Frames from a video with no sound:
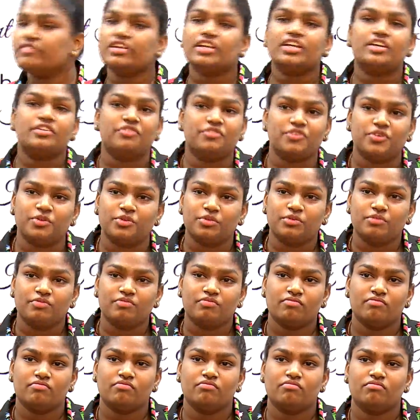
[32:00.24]
will give you.
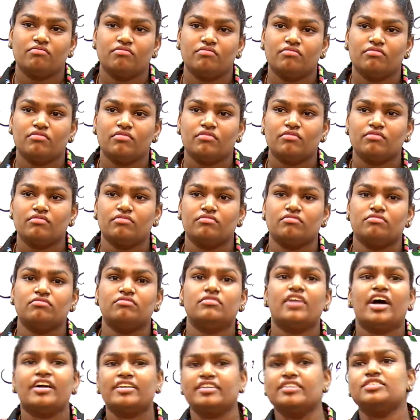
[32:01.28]

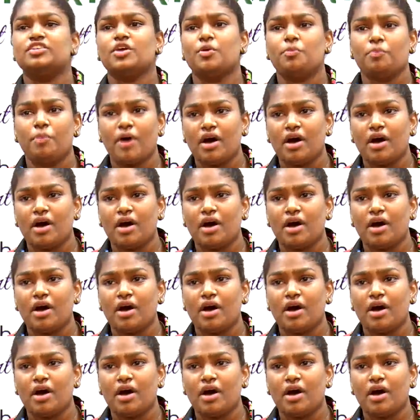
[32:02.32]
That is your